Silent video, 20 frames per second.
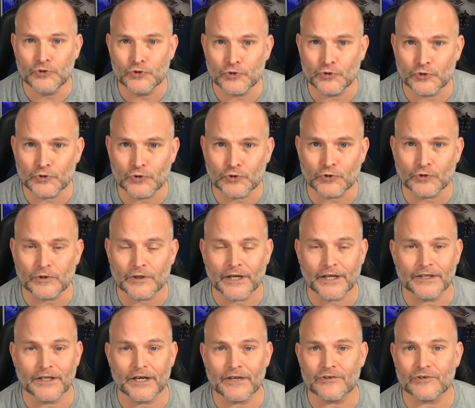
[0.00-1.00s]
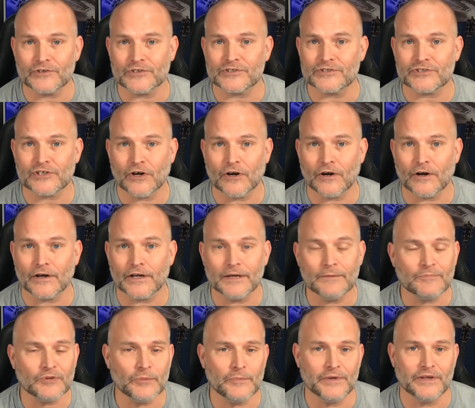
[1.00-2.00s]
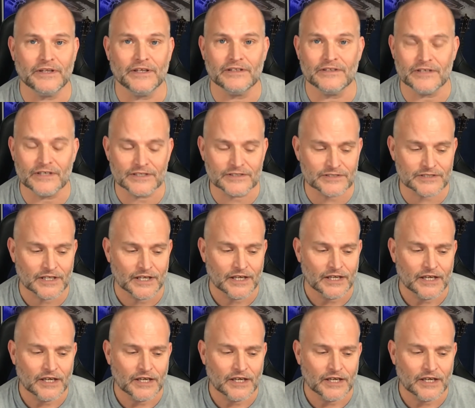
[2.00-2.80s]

Google, and others are implementing this.